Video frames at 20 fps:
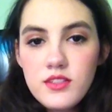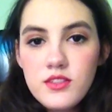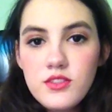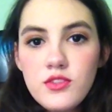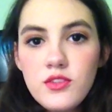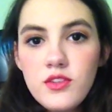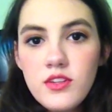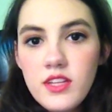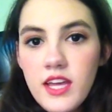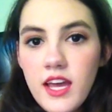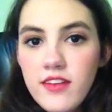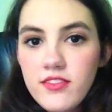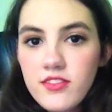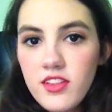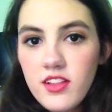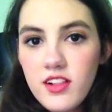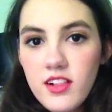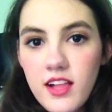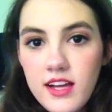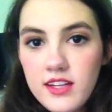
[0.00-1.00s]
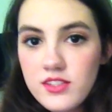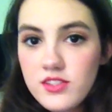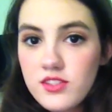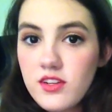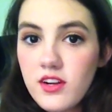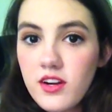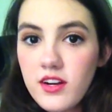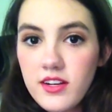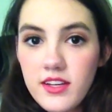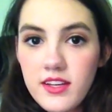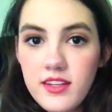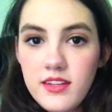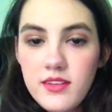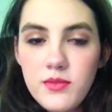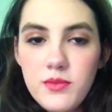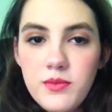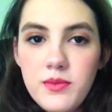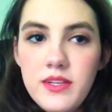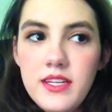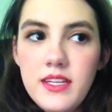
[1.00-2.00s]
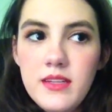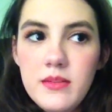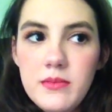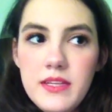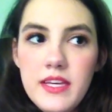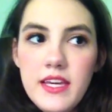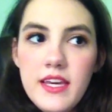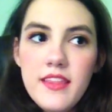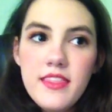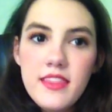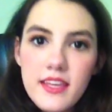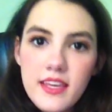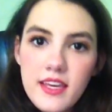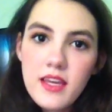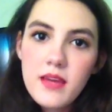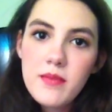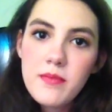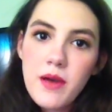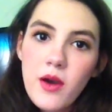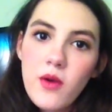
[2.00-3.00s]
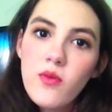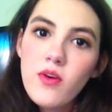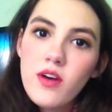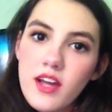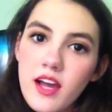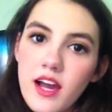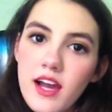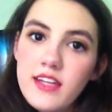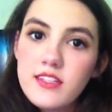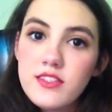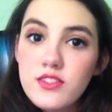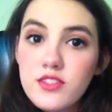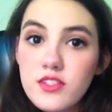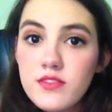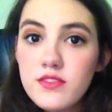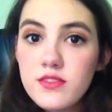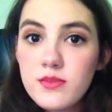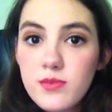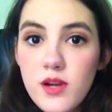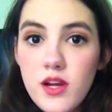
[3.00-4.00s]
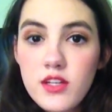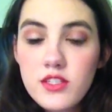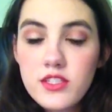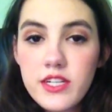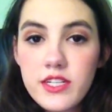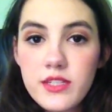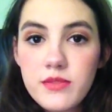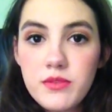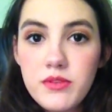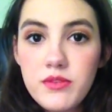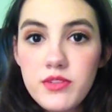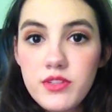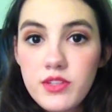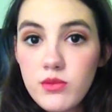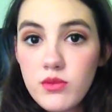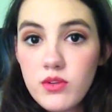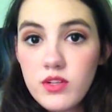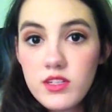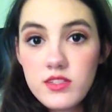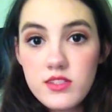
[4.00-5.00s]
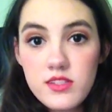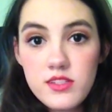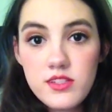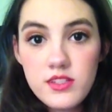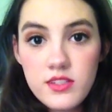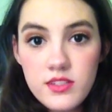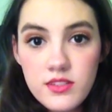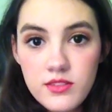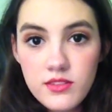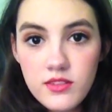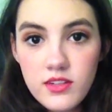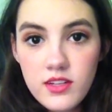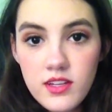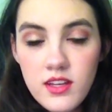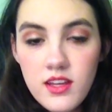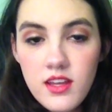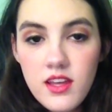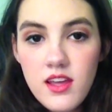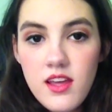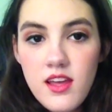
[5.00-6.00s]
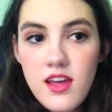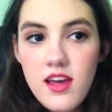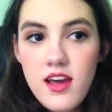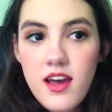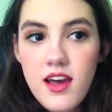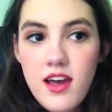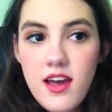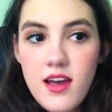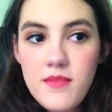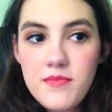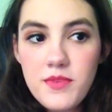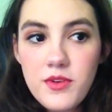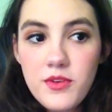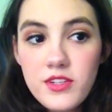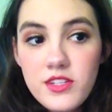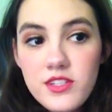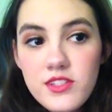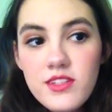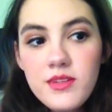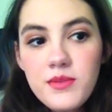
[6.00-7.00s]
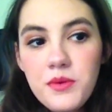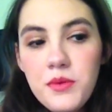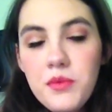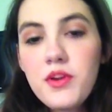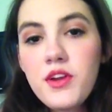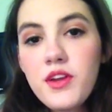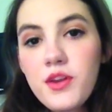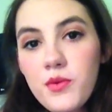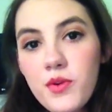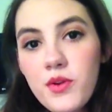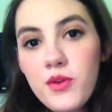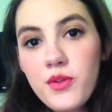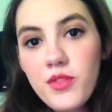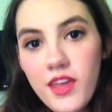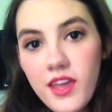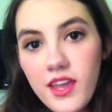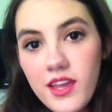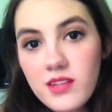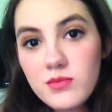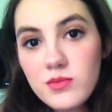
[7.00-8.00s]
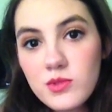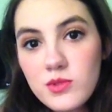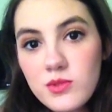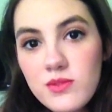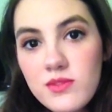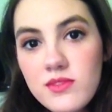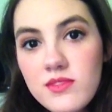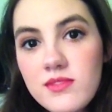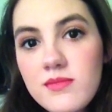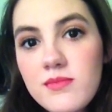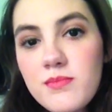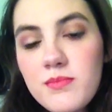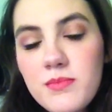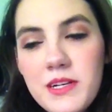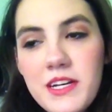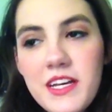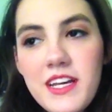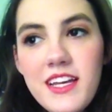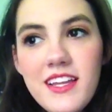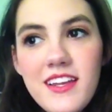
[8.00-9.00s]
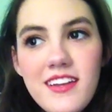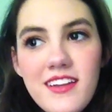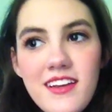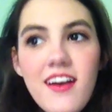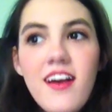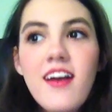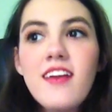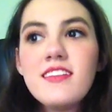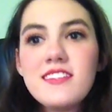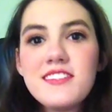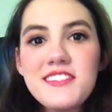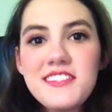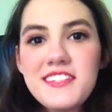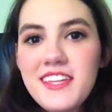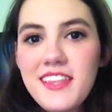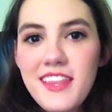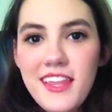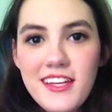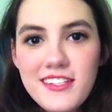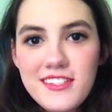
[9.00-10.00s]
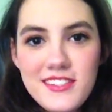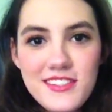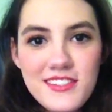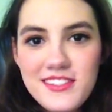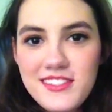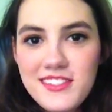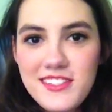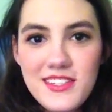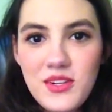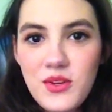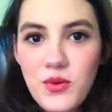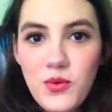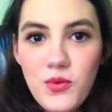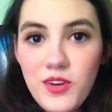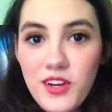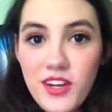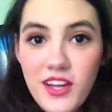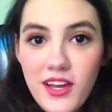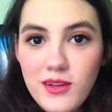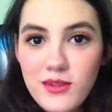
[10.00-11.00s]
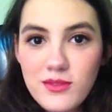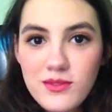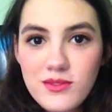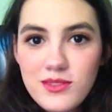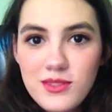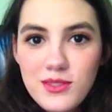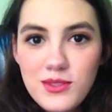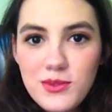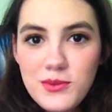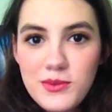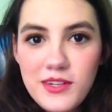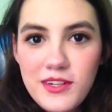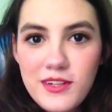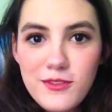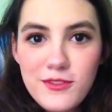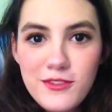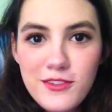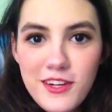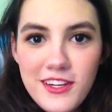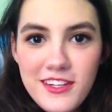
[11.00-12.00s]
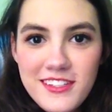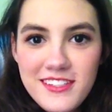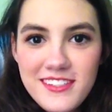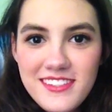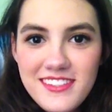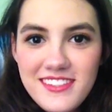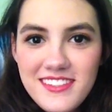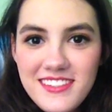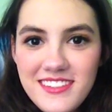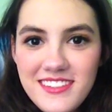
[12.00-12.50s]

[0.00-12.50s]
Shortly after the class started, we began thinking about what kind of service project we really wanted to do. Originally we were going to work with animals, but honestly that just didn't work out too well for us.